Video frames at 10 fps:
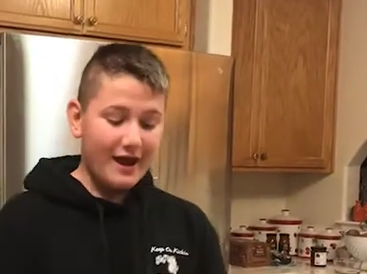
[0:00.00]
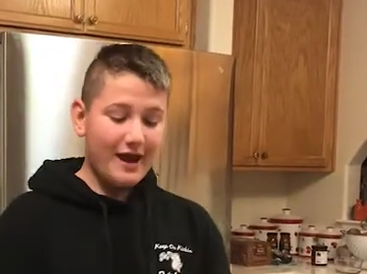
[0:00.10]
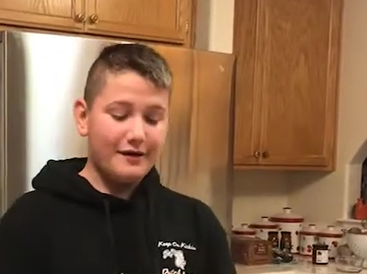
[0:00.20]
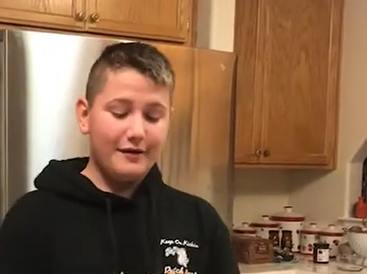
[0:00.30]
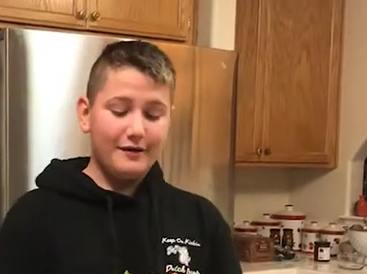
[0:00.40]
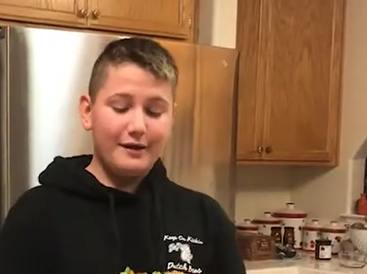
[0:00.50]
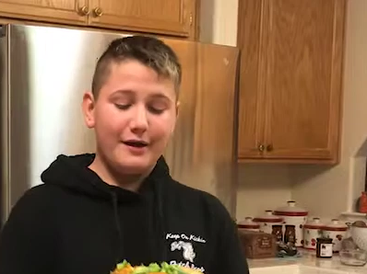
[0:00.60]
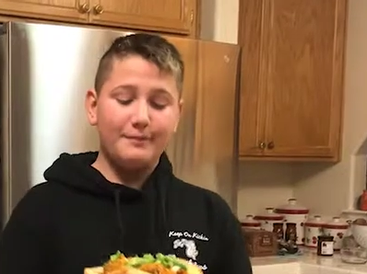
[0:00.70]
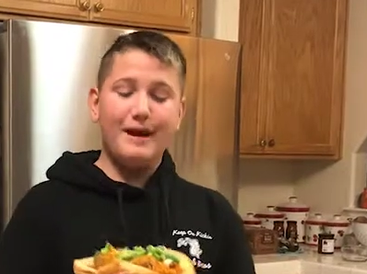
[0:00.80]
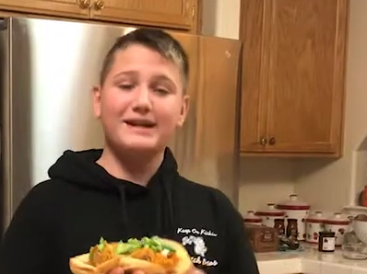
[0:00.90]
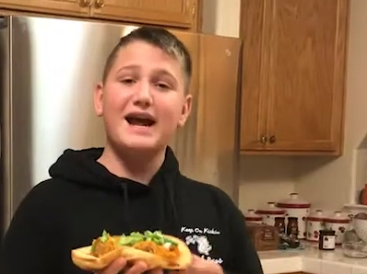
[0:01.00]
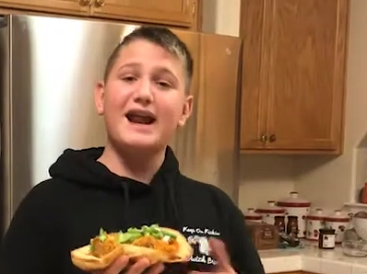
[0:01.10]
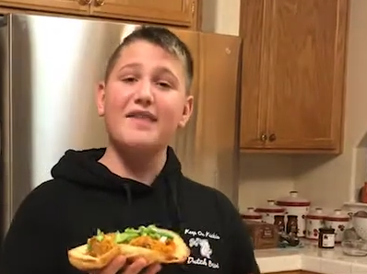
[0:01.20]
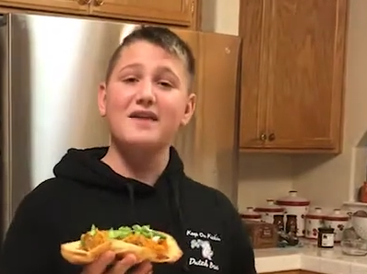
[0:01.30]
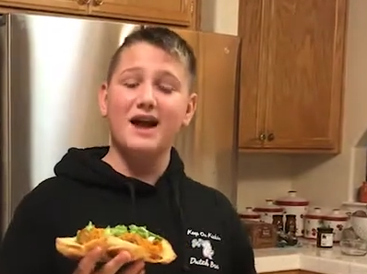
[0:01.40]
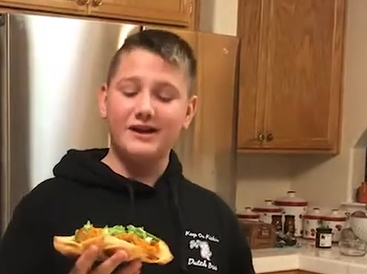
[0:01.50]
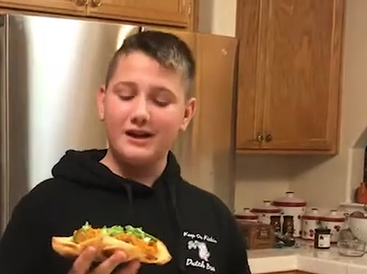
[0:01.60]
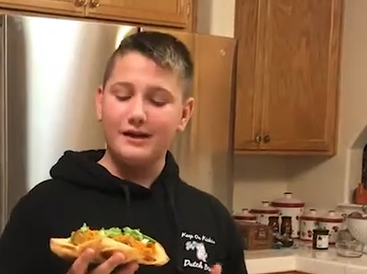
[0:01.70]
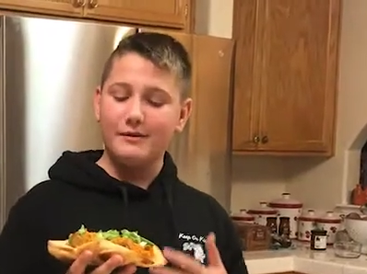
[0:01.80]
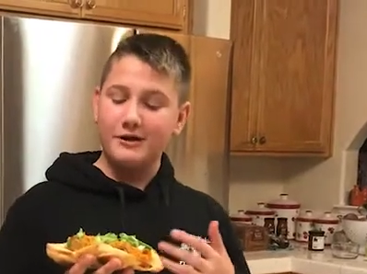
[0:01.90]
And my dad had the
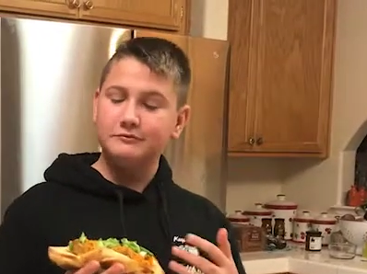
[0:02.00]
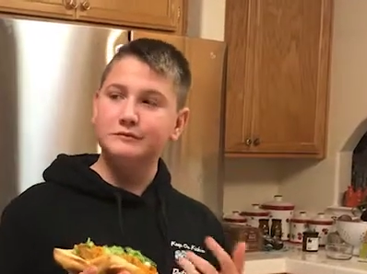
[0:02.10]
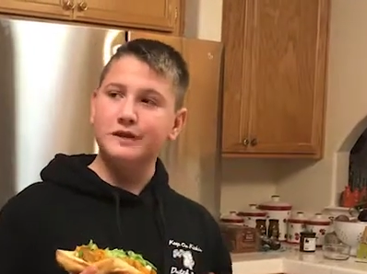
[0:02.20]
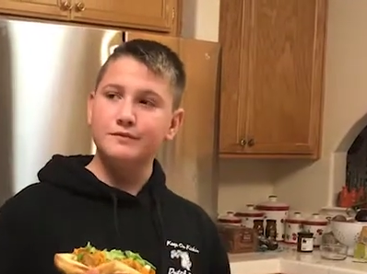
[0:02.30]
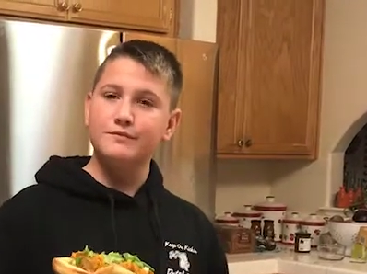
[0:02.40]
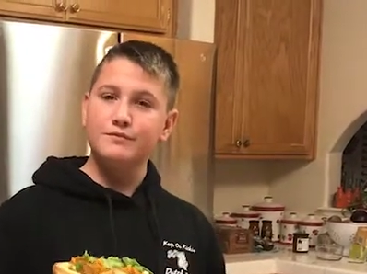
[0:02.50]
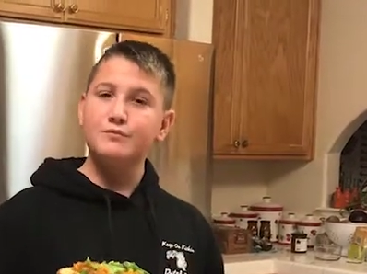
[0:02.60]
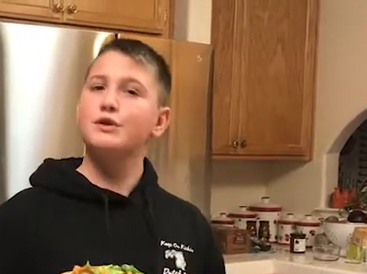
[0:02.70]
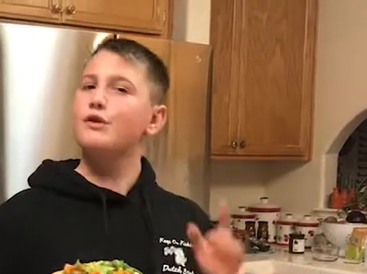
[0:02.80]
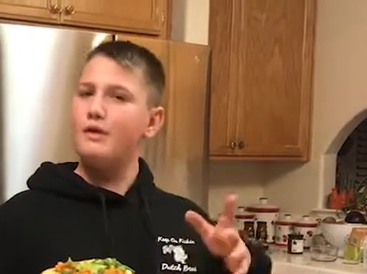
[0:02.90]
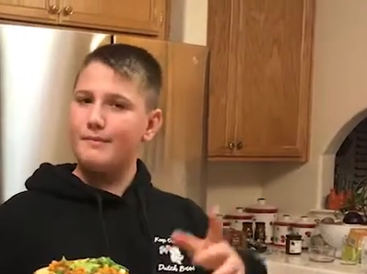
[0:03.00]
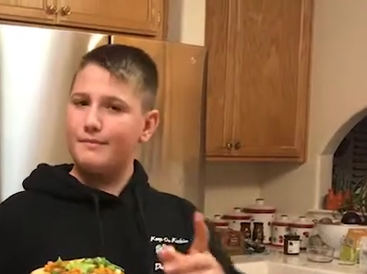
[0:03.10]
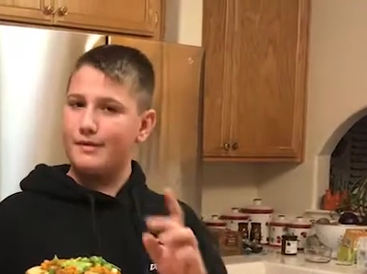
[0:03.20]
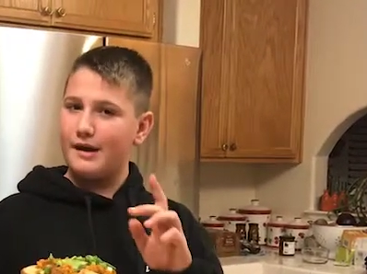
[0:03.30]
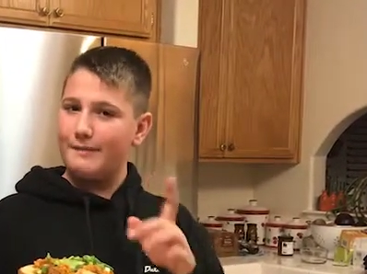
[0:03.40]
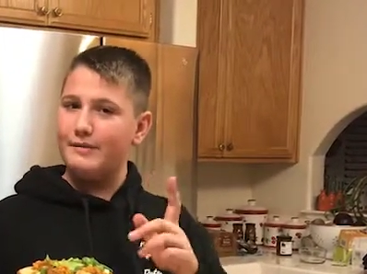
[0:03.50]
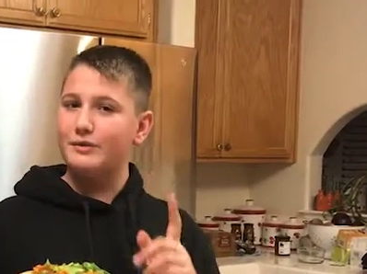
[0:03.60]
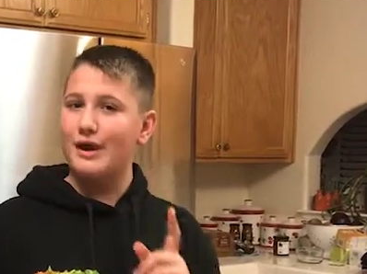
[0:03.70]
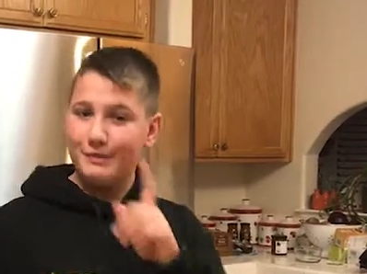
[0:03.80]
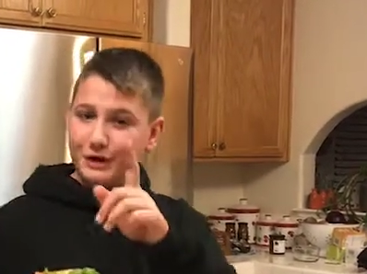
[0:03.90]
idea, and I'm like, you know what? I'm
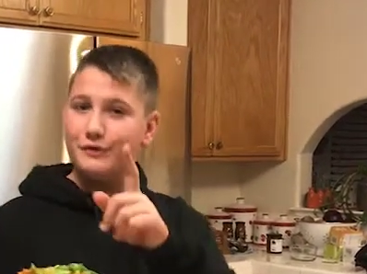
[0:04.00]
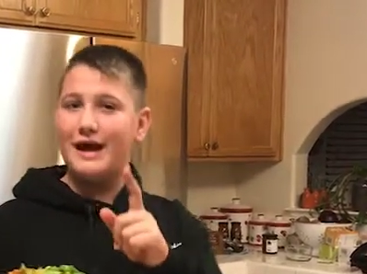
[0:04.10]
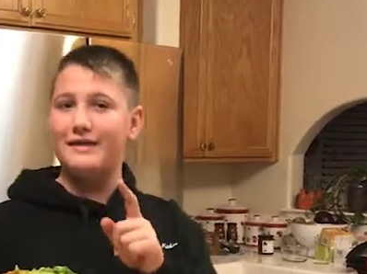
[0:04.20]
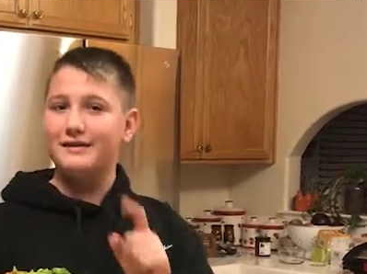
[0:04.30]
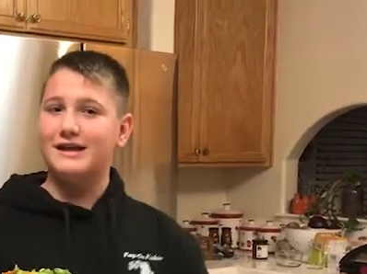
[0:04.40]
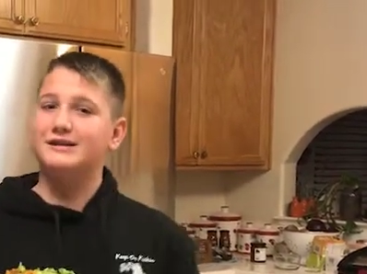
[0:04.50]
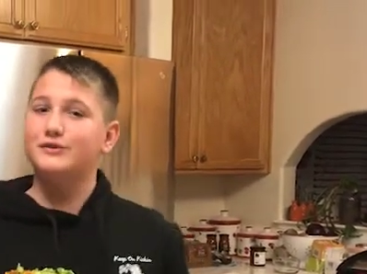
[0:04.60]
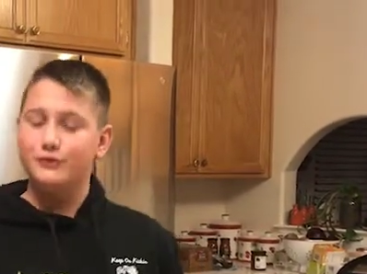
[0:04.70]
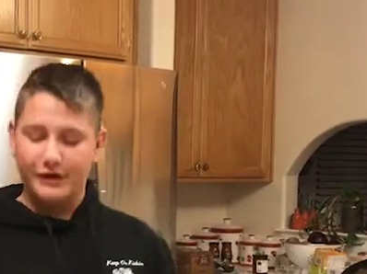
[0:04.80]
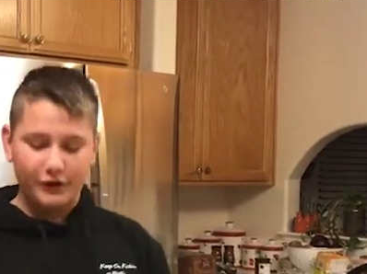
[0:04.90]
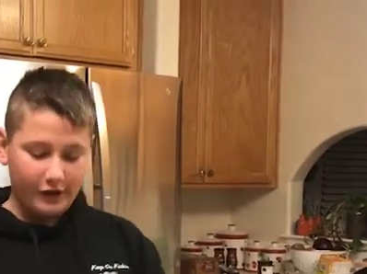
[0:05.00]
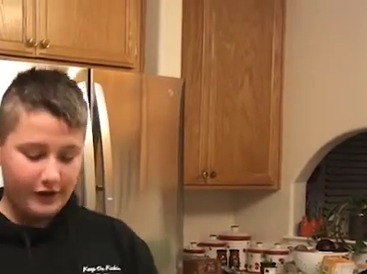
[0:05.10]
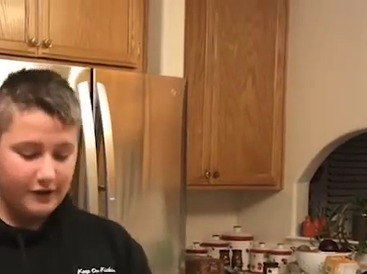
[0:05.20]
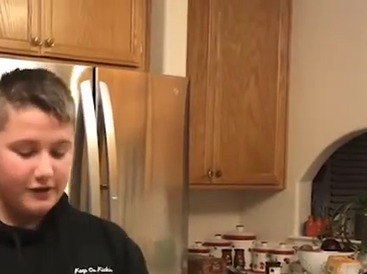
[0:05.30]
gonna do that. That sounds really good.